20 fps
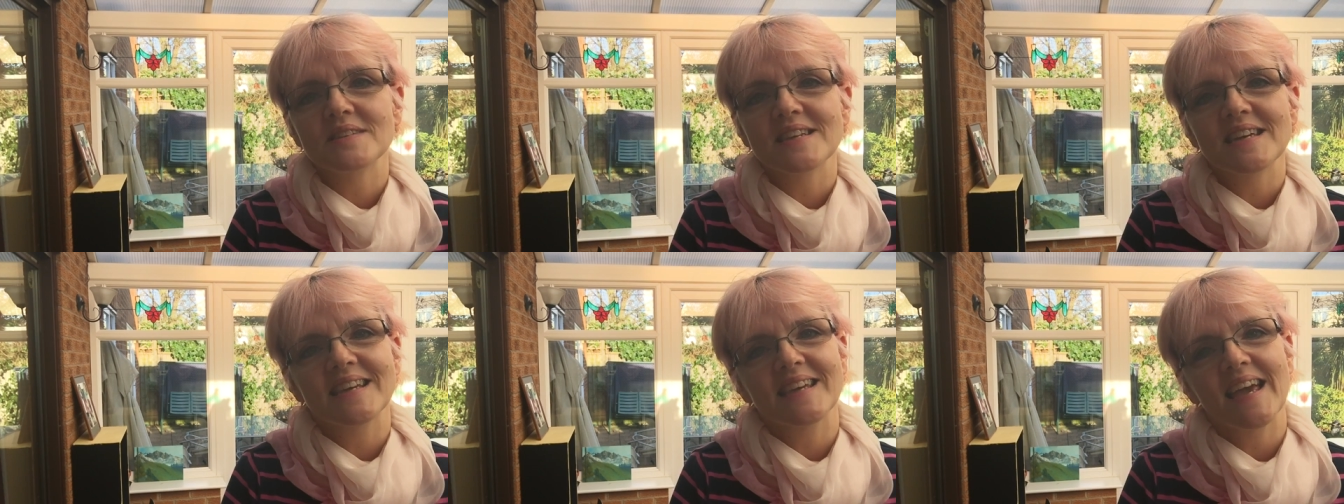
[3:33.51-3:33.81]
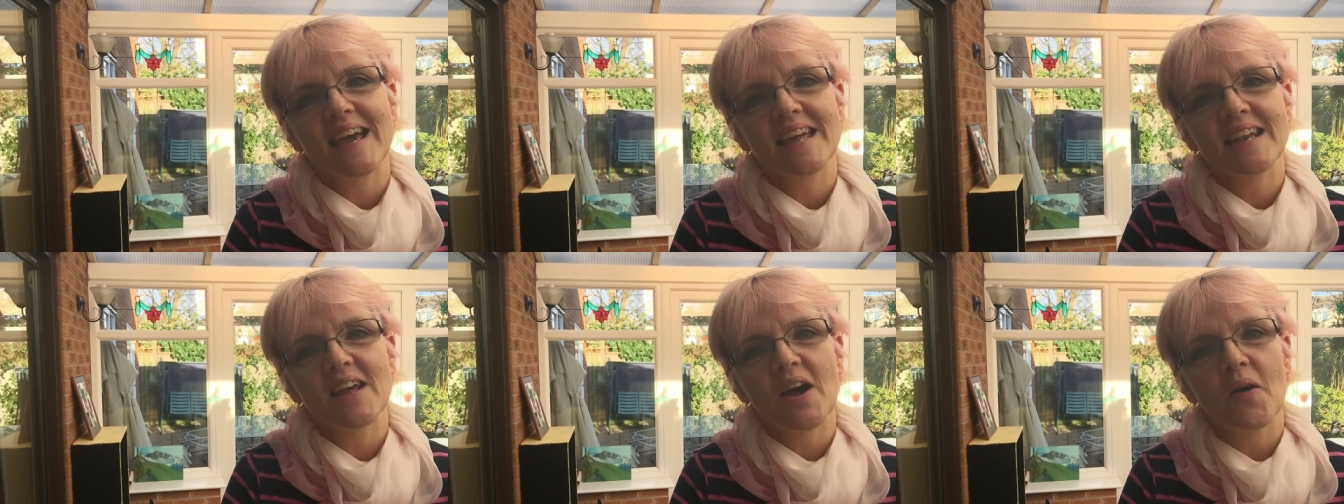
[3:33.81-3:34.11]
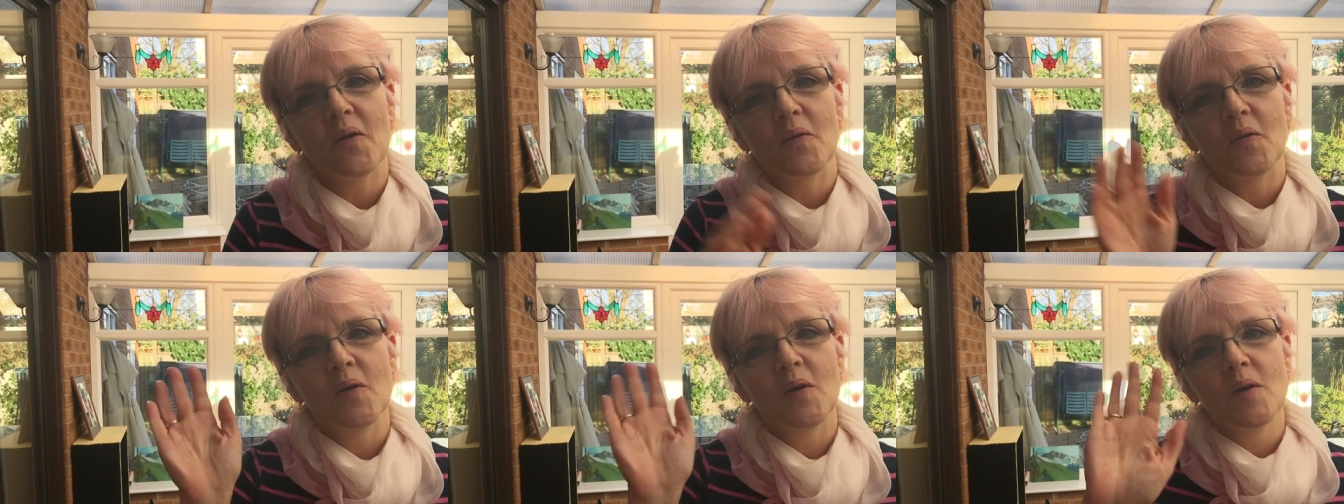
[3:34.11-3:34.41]
Take care
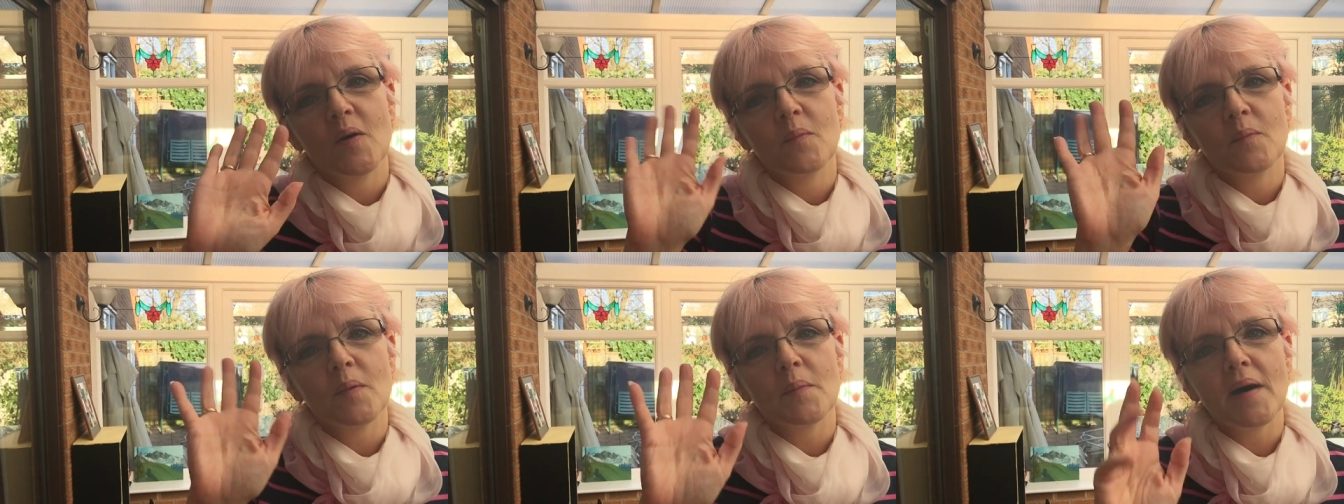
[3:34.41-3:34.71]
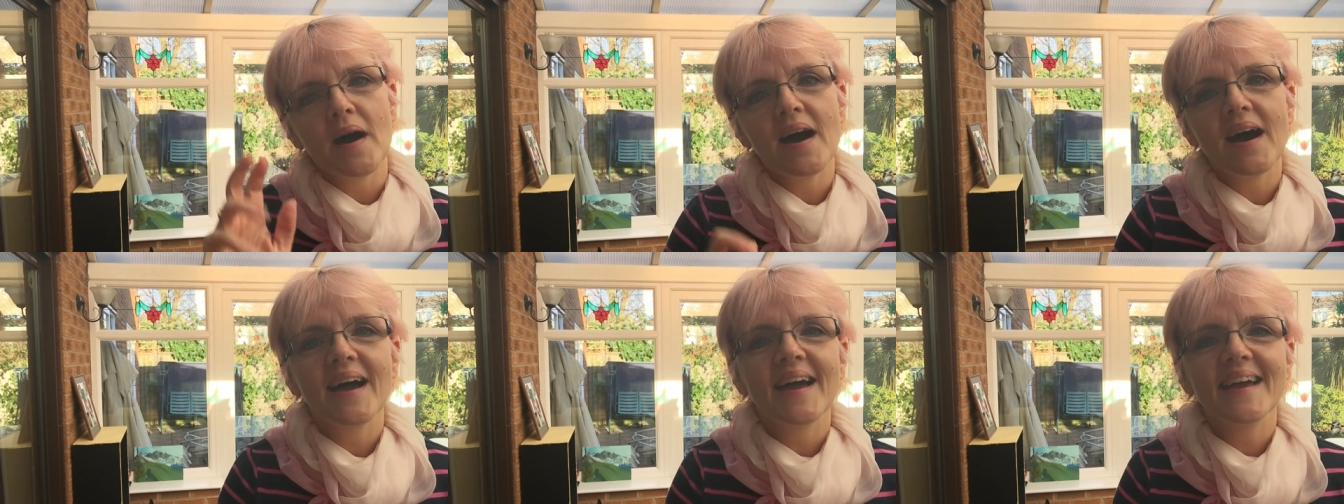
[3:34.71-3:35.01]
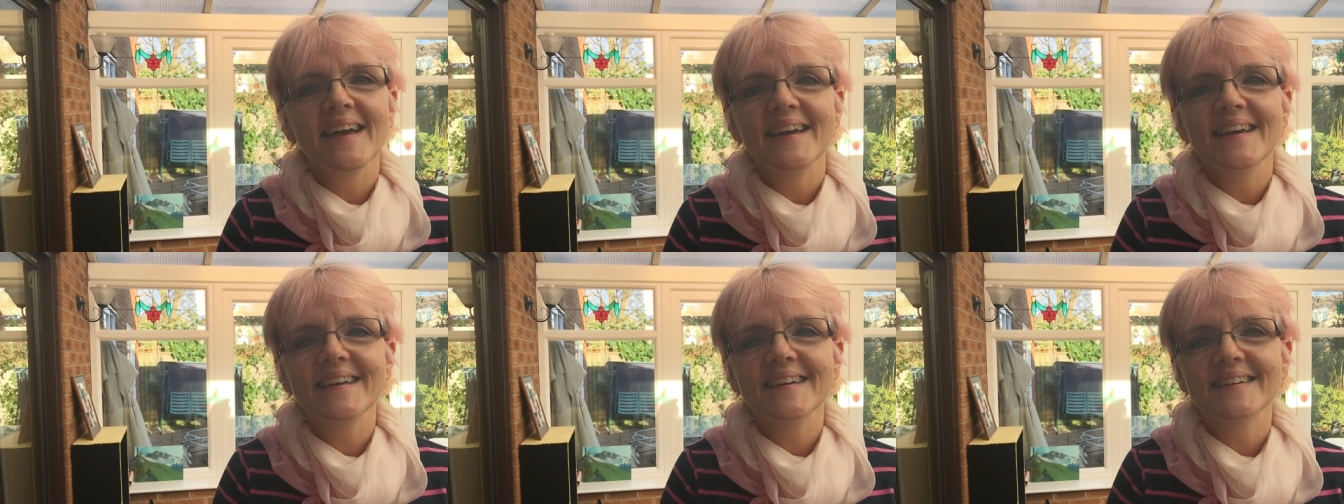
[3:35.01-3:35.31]
now.
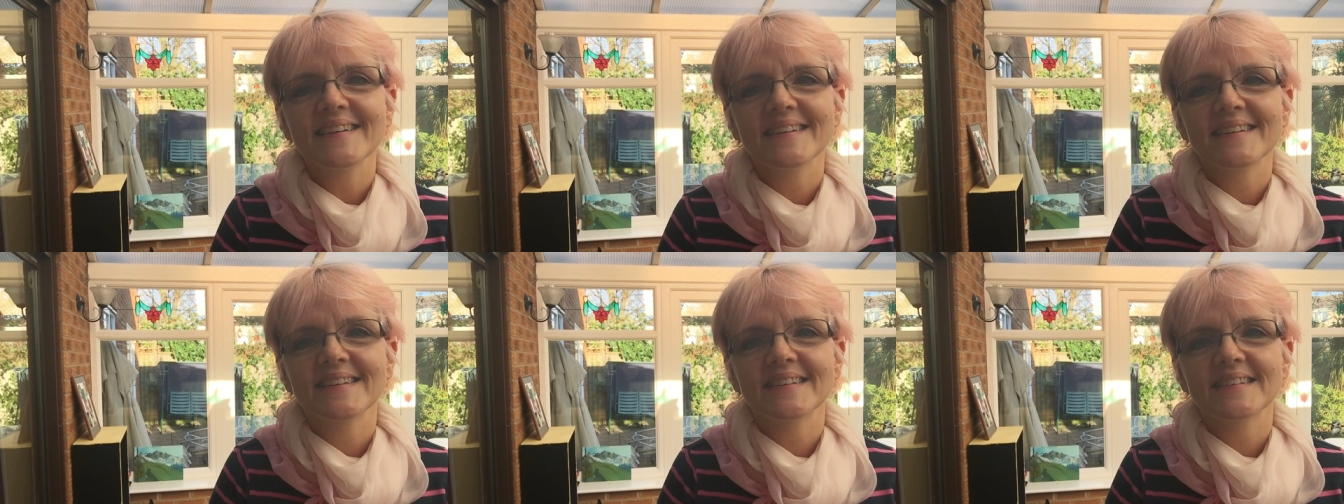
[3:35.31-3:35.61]
Bye-bye.